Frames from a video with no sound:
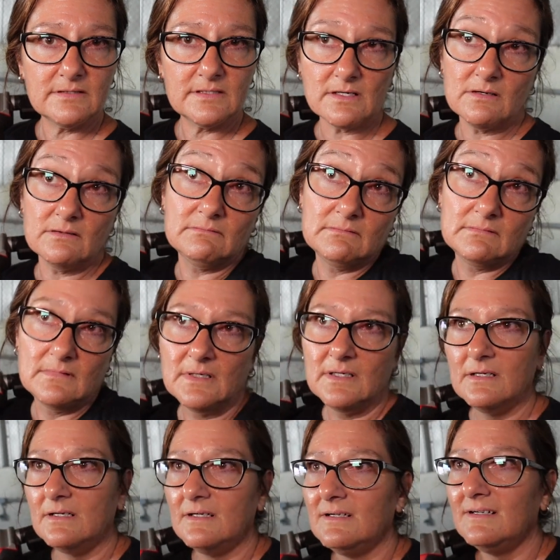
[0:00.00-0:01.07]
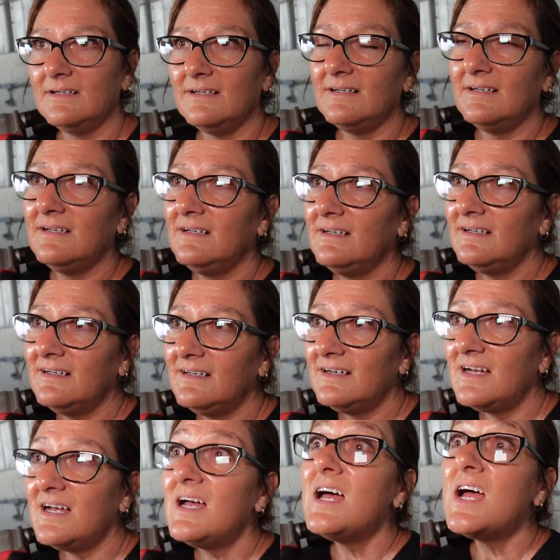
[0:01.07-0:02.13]
so. Especially when you have to do five
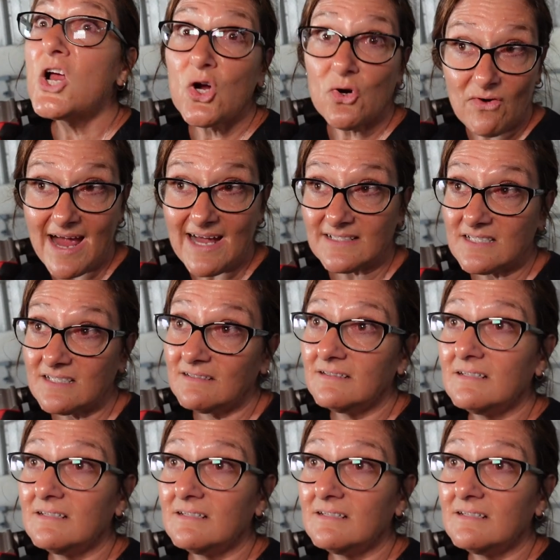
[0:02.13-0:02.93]
hundred rivets. Correct.